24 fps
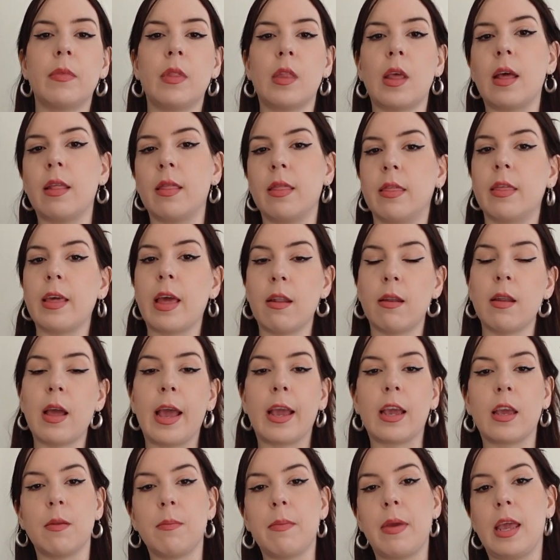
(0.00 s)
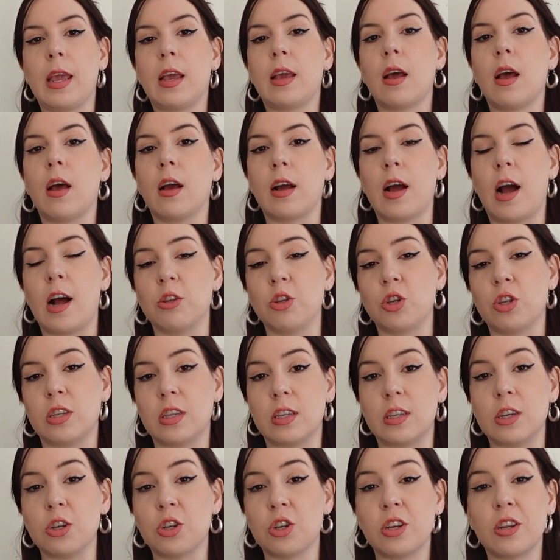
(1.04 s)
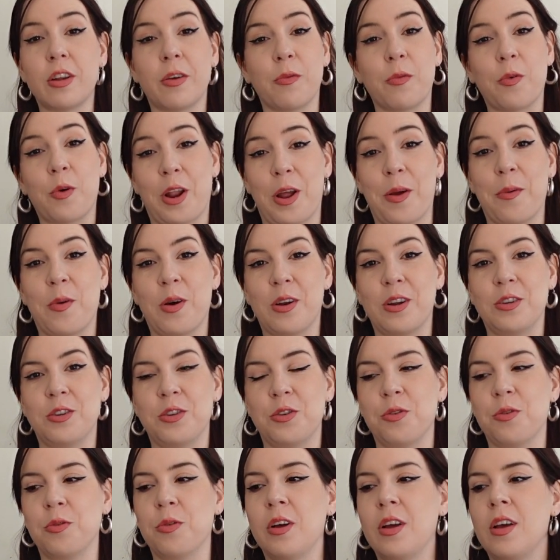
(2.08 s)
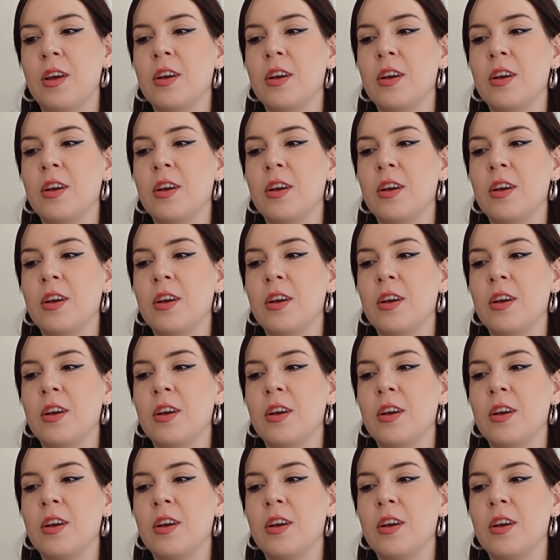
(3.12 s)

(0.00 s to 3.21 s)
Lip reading: And then I can make a conscious decision of what I want to do.